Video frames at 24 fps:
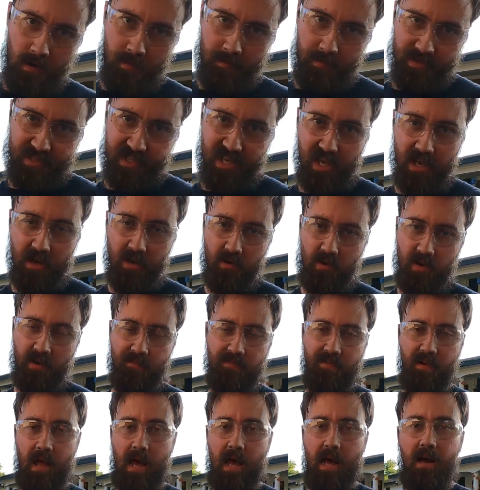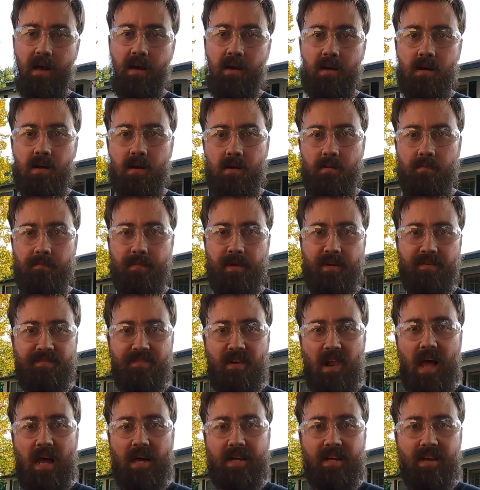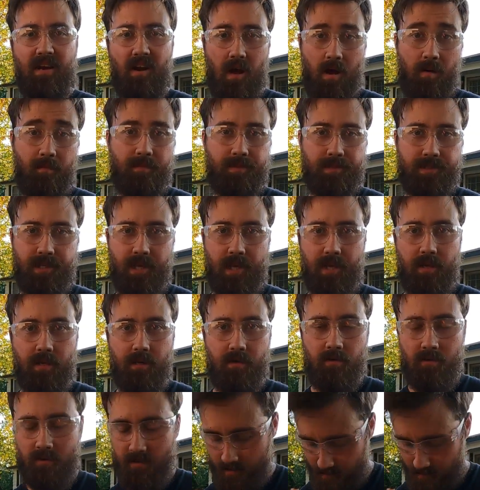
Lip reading: a mosquito can fly, but a fly cannot mosquito?